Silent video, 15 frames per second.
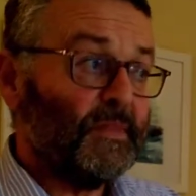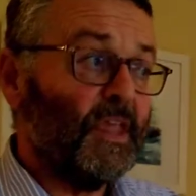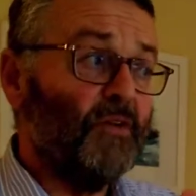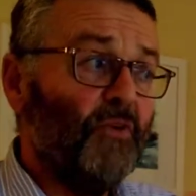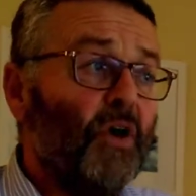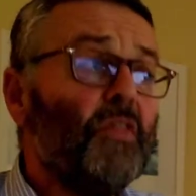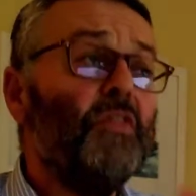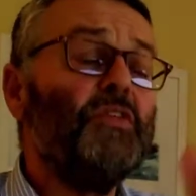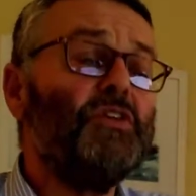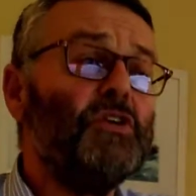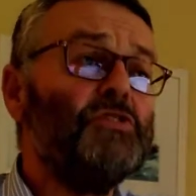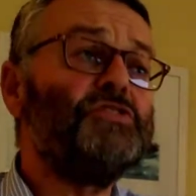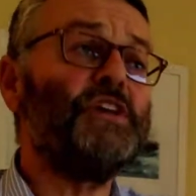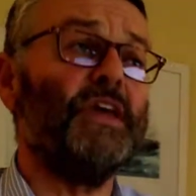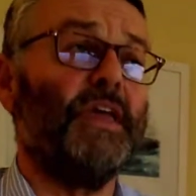rather than
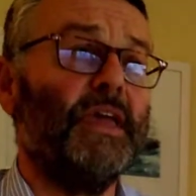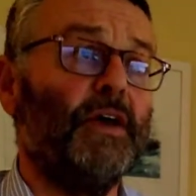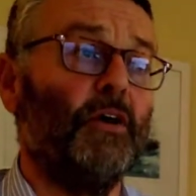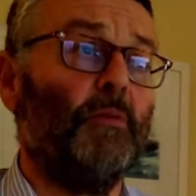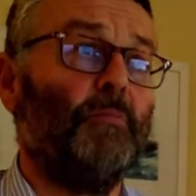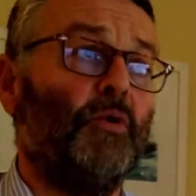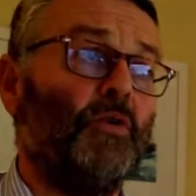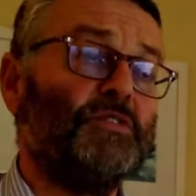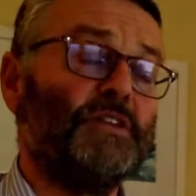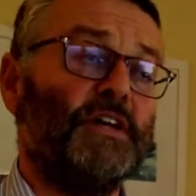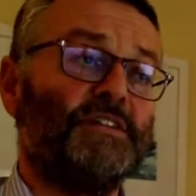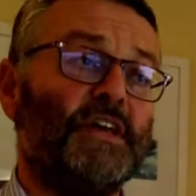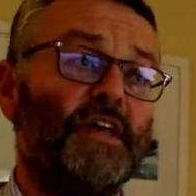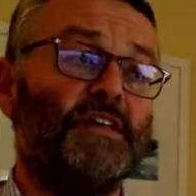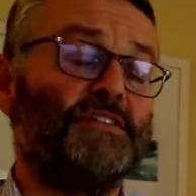you taking it on board, it's
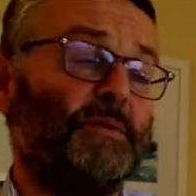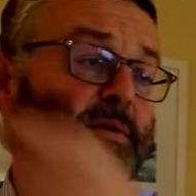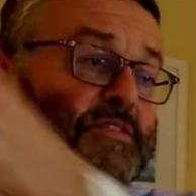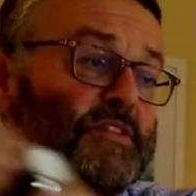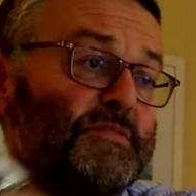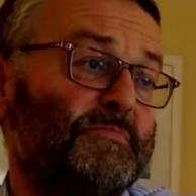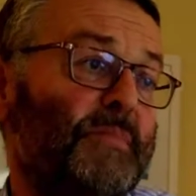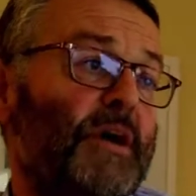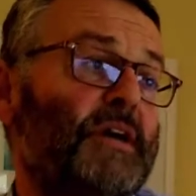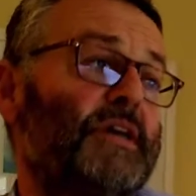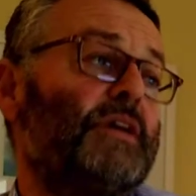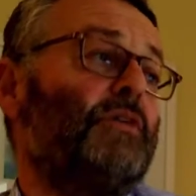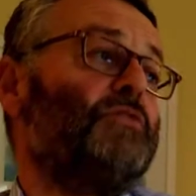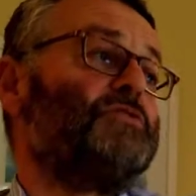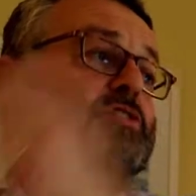like taking someone else's
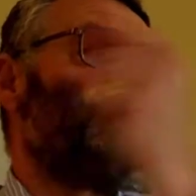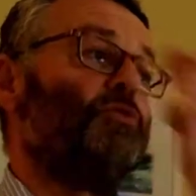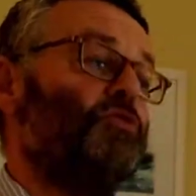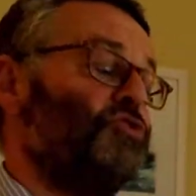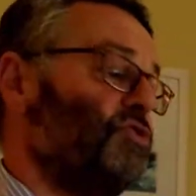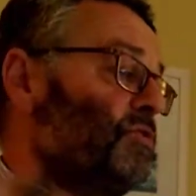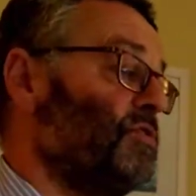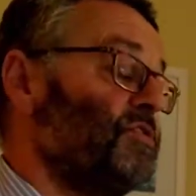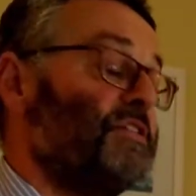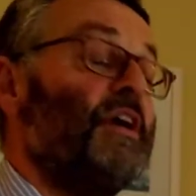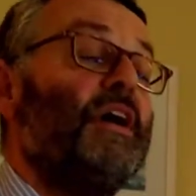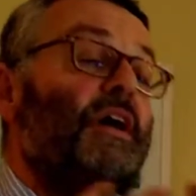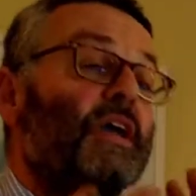monkey onto your shoulders.